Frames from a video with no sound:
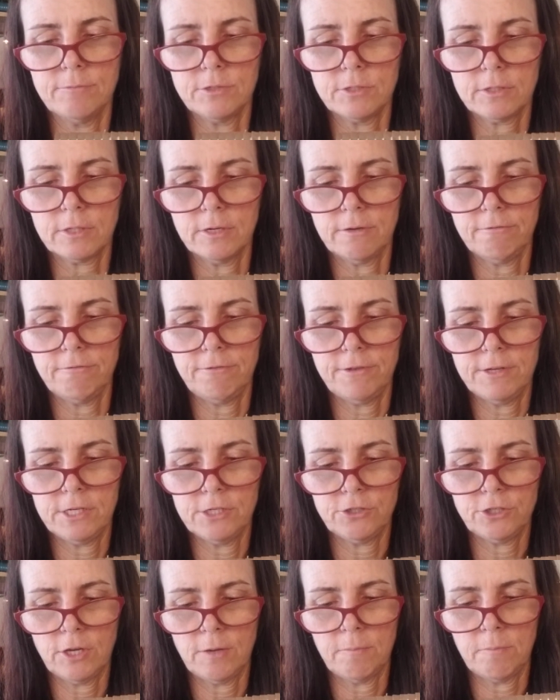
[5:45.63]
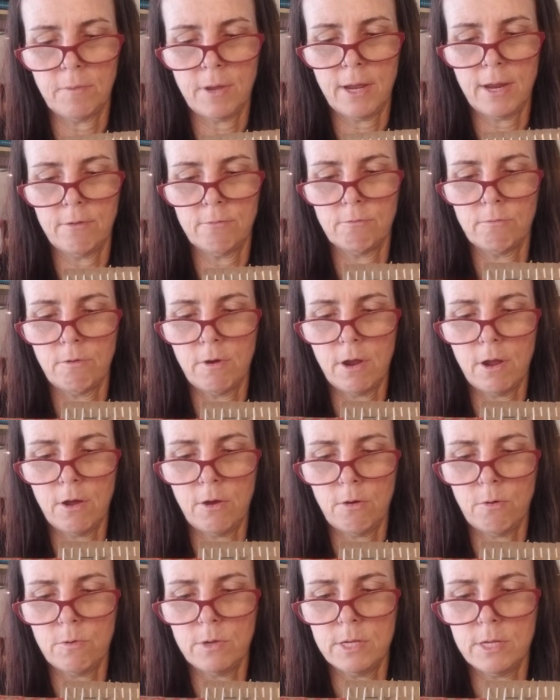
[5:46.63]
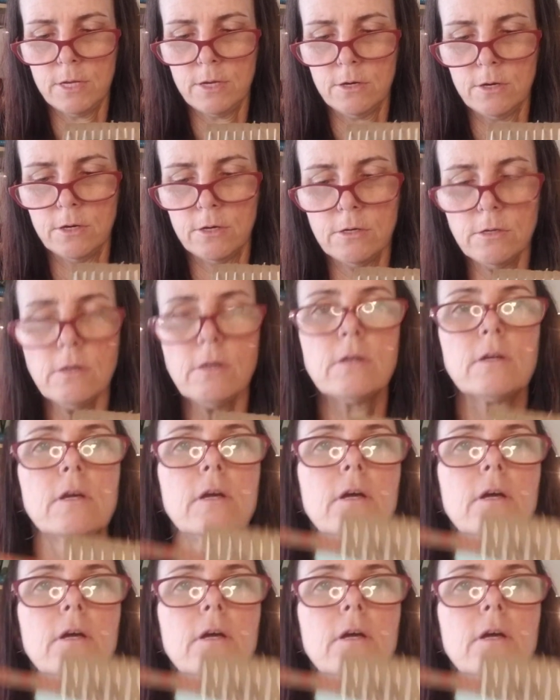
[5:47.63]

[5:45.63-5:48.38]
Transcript: just gonna finish up my row here